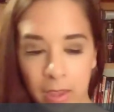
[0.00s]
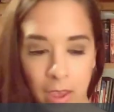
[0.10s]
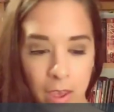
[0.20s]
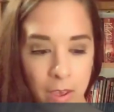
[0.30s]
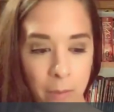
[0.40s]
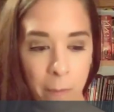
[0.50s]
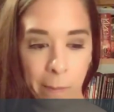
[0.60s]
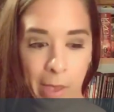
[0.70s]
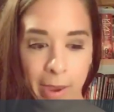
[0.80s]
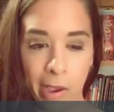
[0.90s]

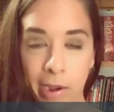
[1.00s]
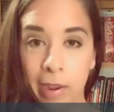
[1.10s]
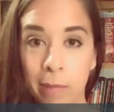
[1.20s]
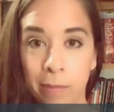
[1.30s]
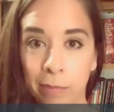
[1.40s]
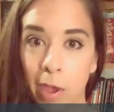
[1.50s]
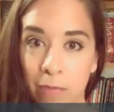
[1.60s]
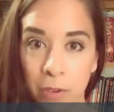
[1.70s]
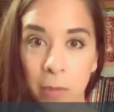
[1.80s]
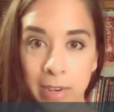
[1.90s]
I got it a
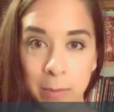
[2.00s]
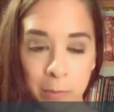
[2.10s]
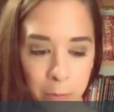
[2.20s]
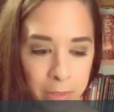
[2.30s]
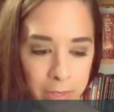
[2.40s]
few weeks before